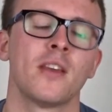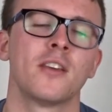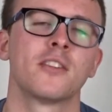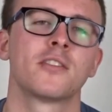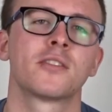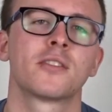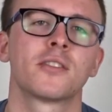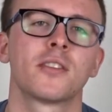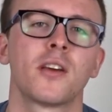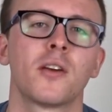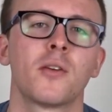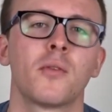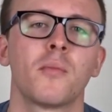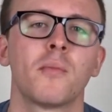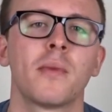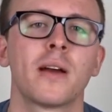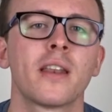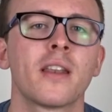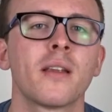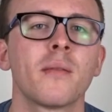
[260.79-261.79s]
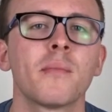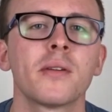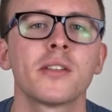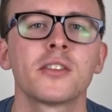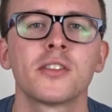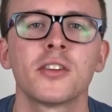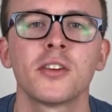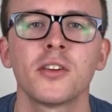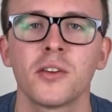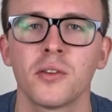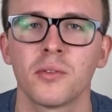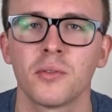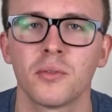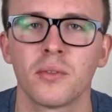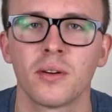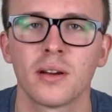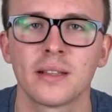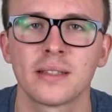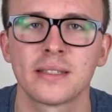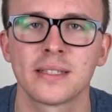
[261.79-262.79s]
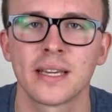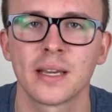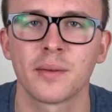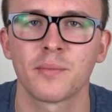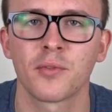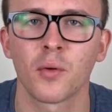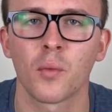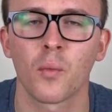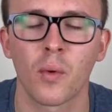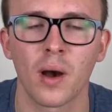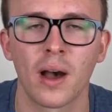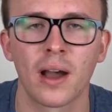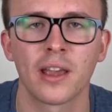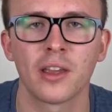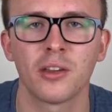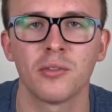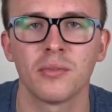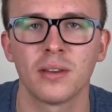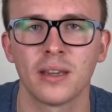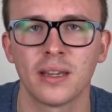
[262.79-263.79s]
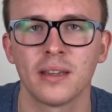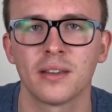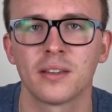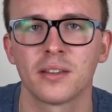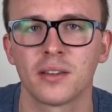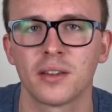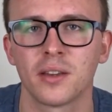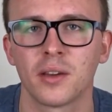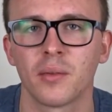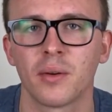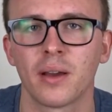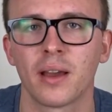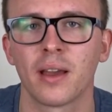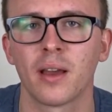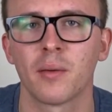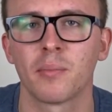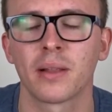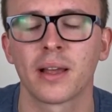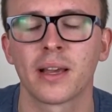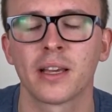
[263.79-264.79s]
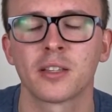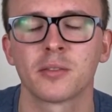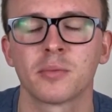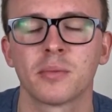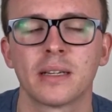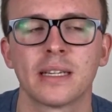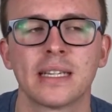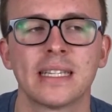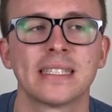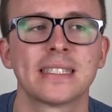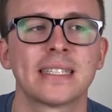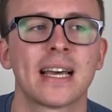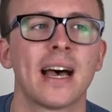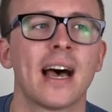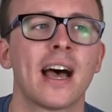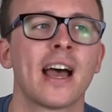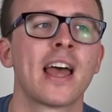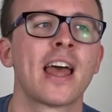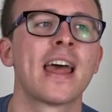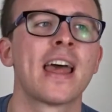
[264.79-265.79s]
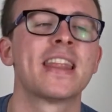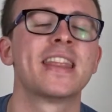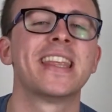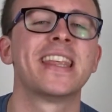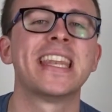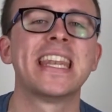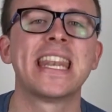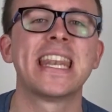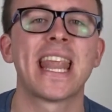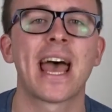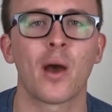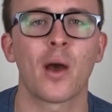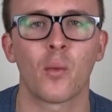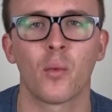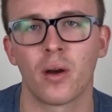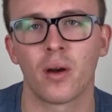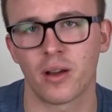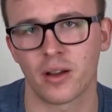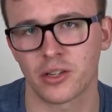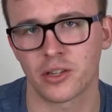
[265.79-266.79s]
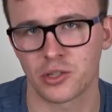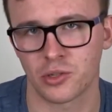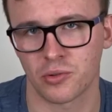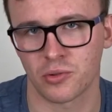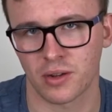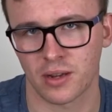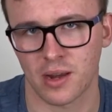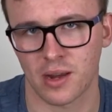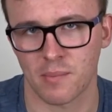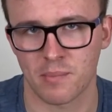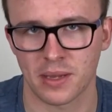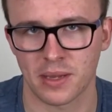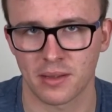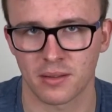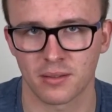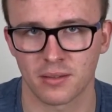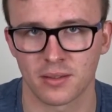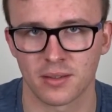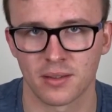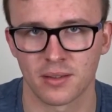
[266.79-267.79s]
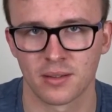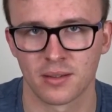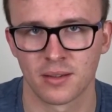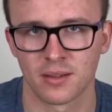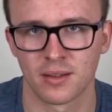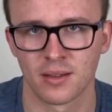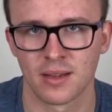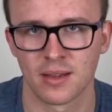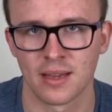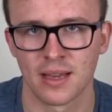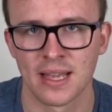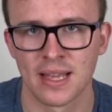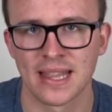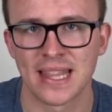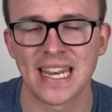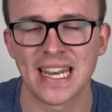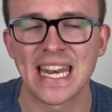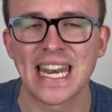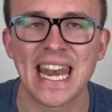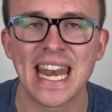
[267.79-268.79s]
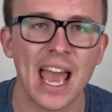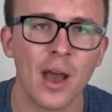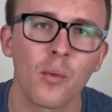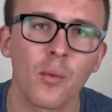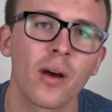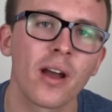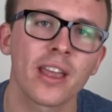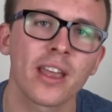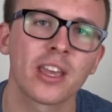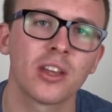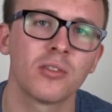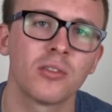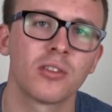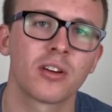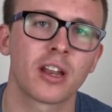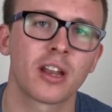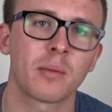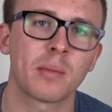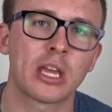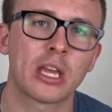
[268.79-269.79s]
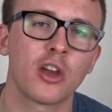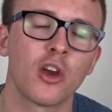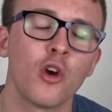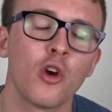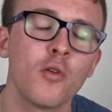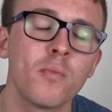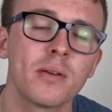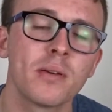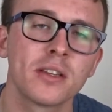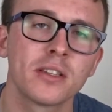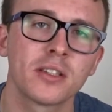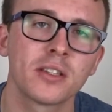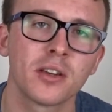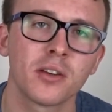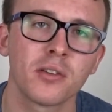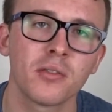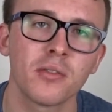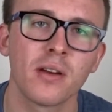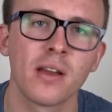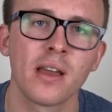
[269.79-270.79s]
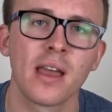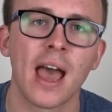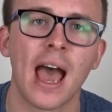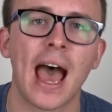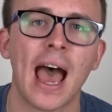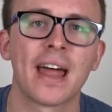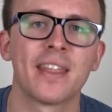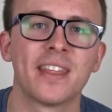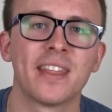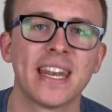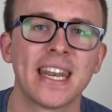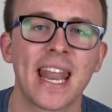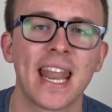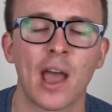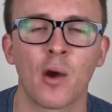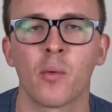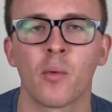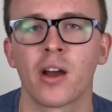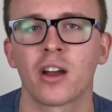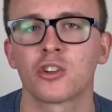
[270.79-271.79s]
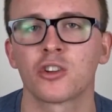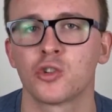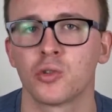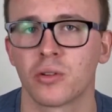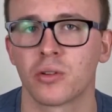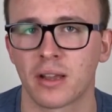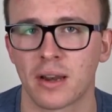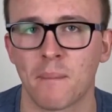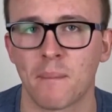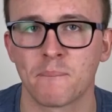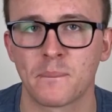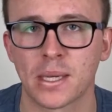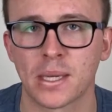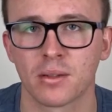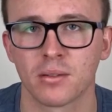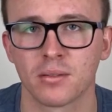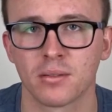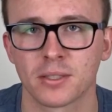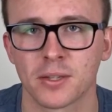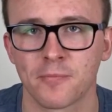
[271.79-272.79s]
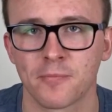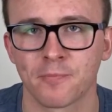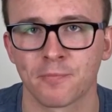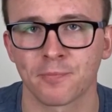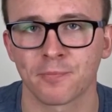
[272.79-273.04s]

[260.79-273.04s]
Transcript: So my number 2 tip for why you need to do it, a placement, is that the networks you're going to build. The networking you're going to be open to, and the networks you're going to build.